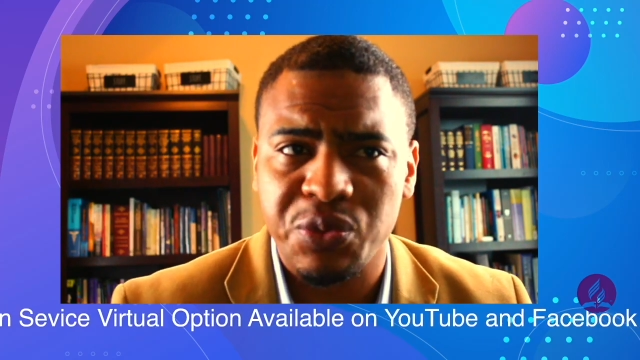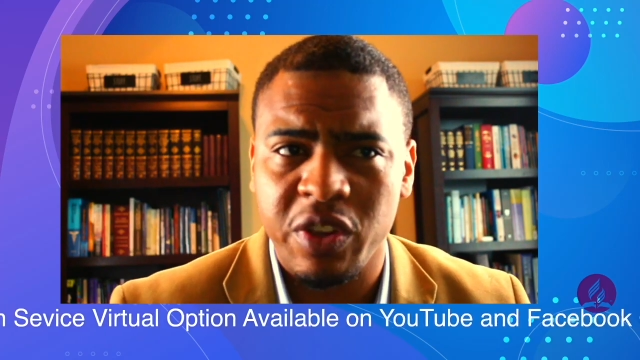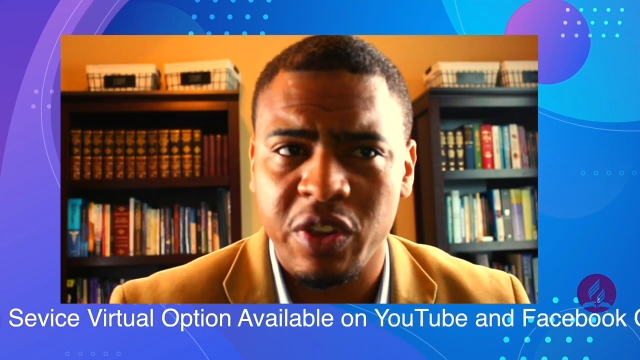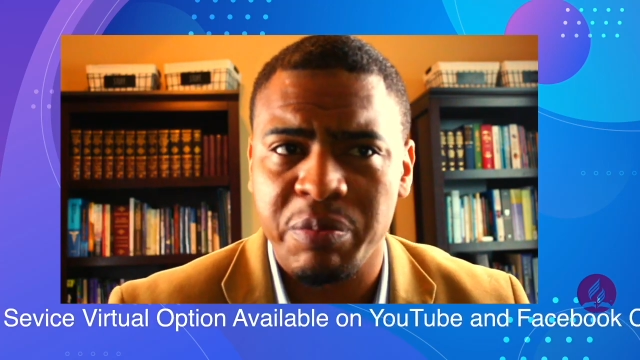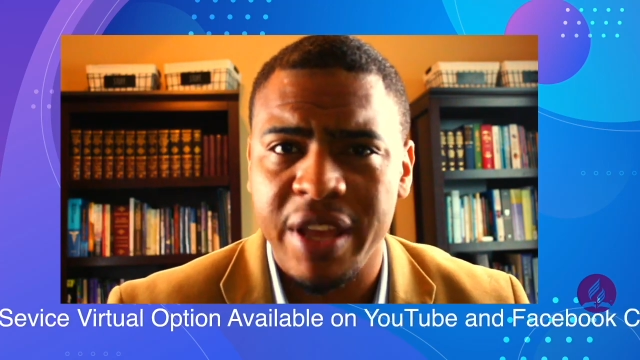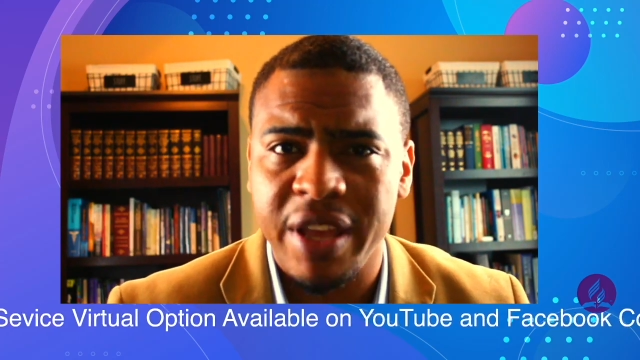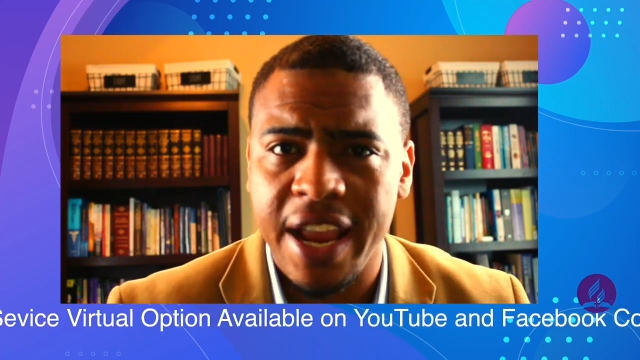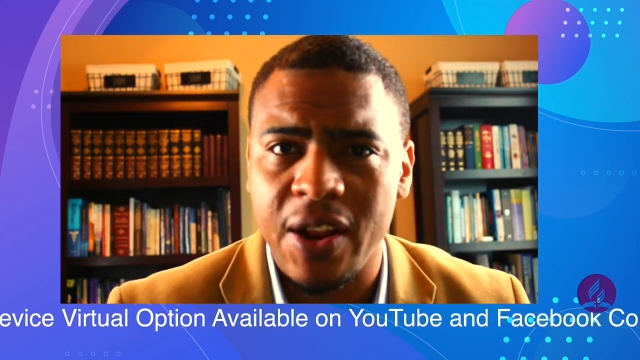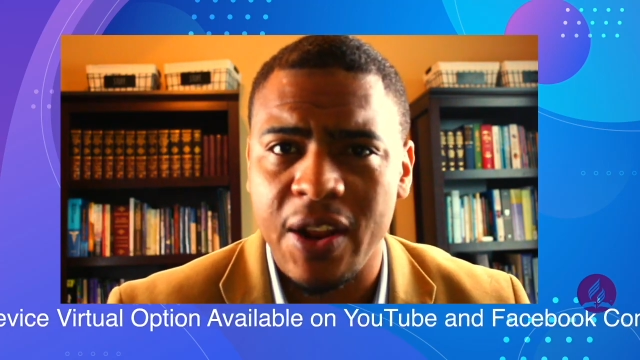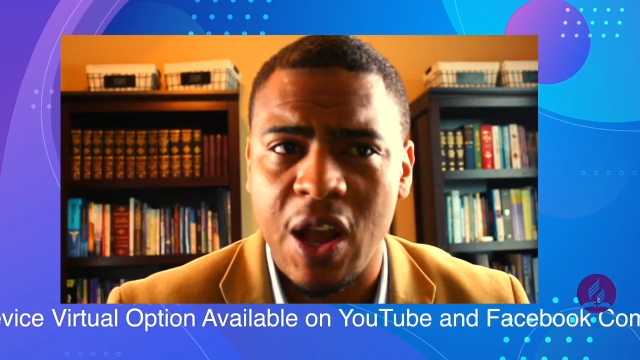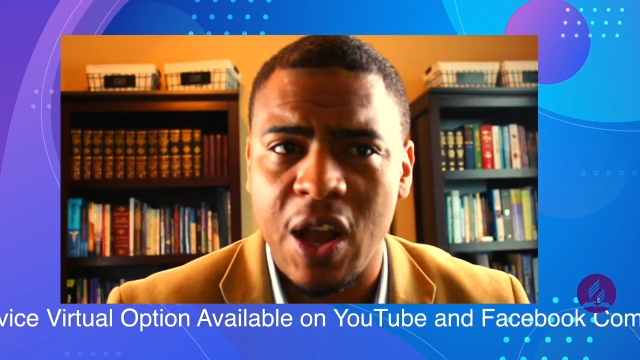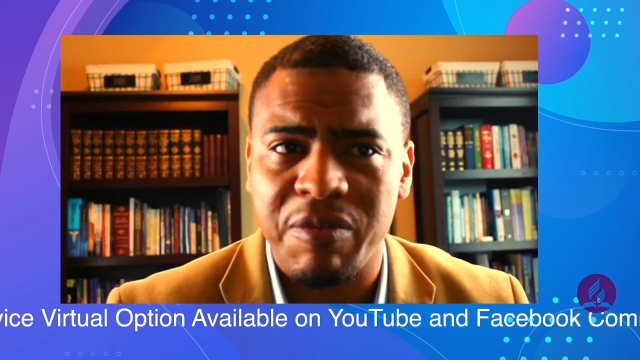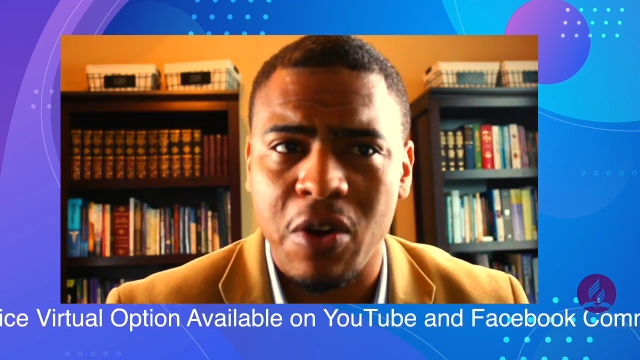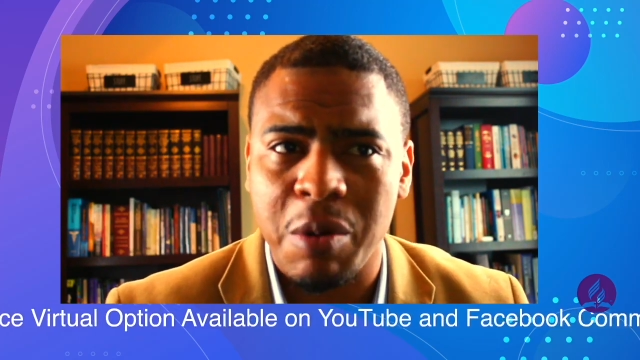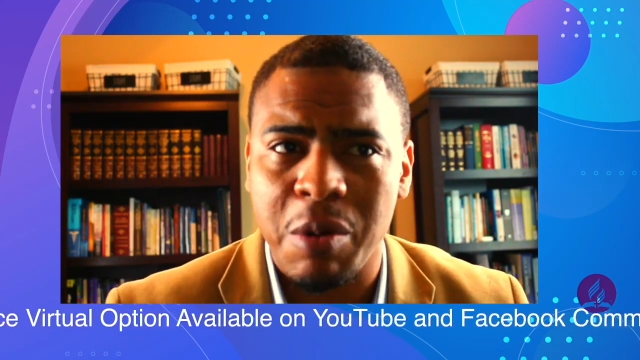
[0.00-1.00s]
we've paid
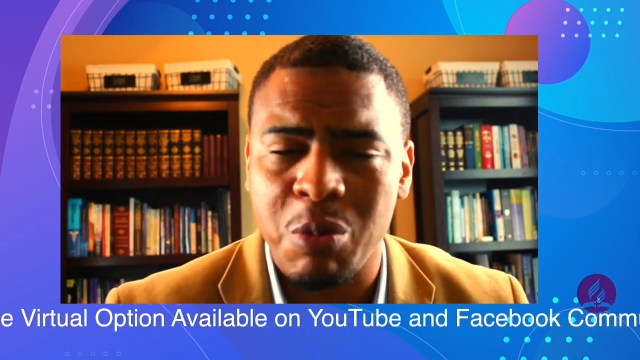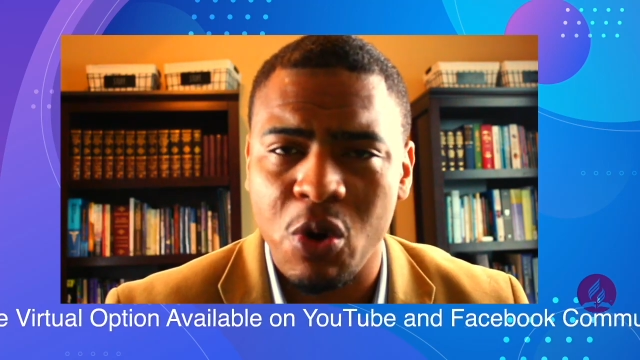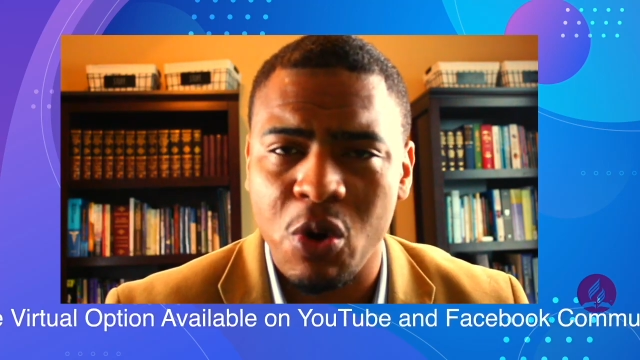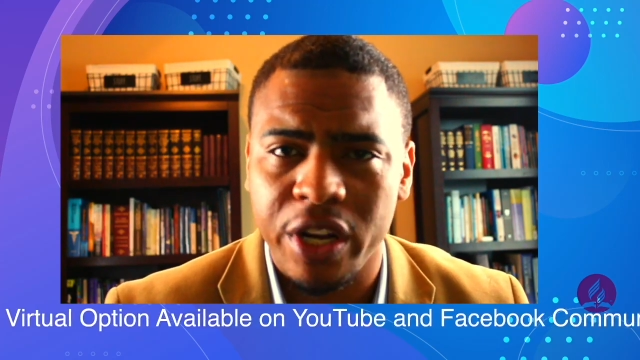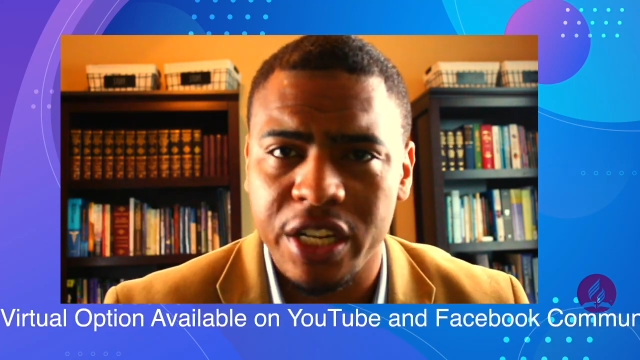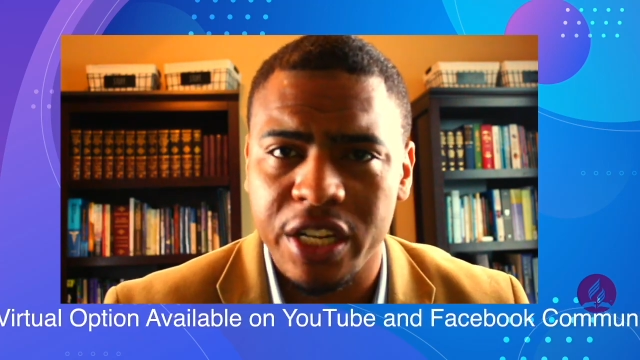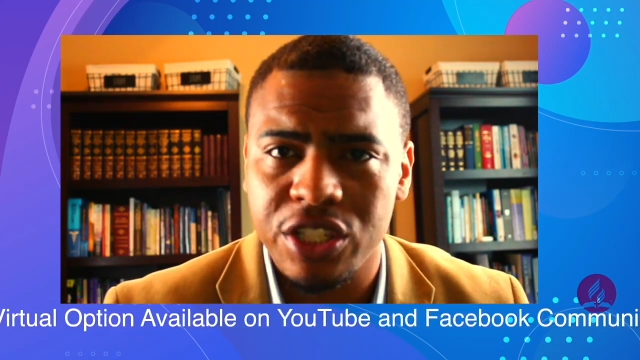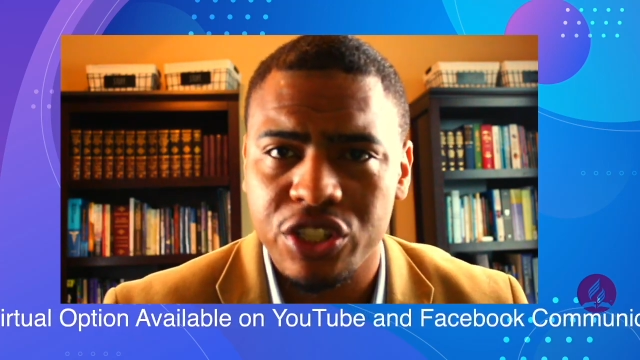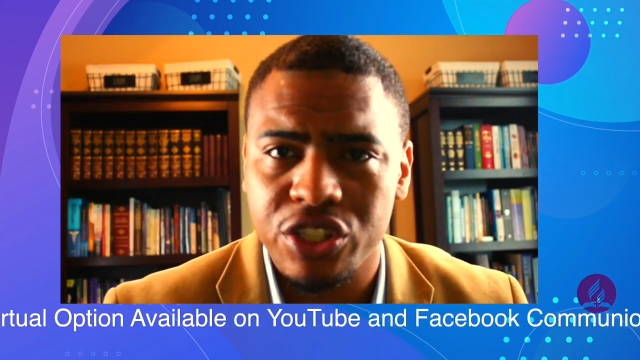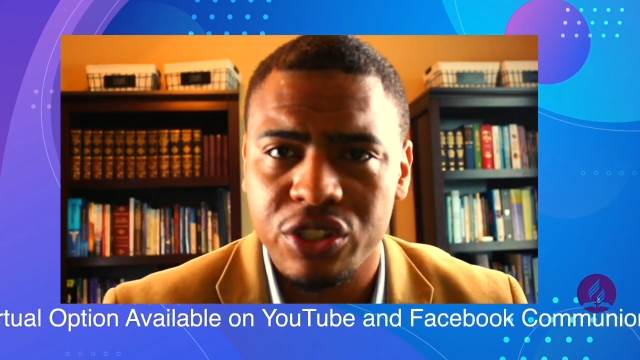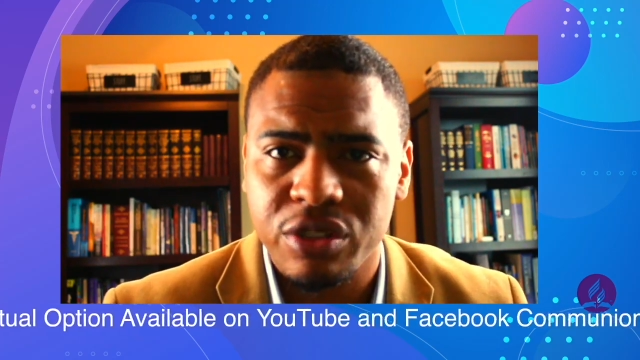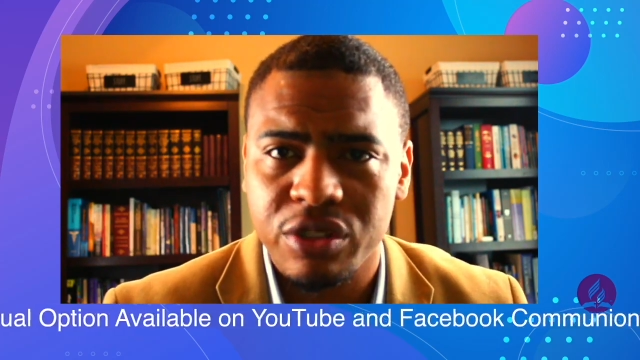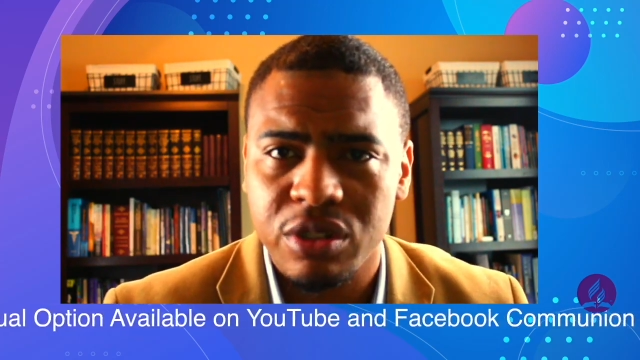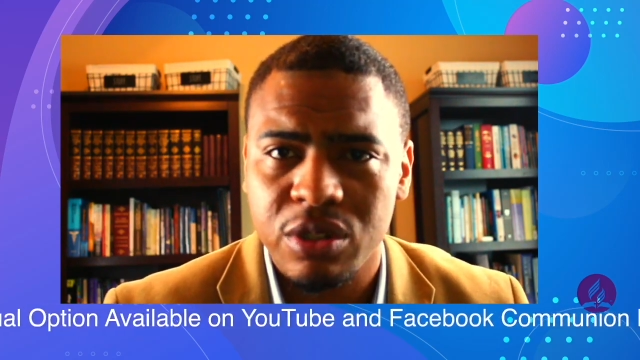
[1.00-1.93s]
off our mortgage.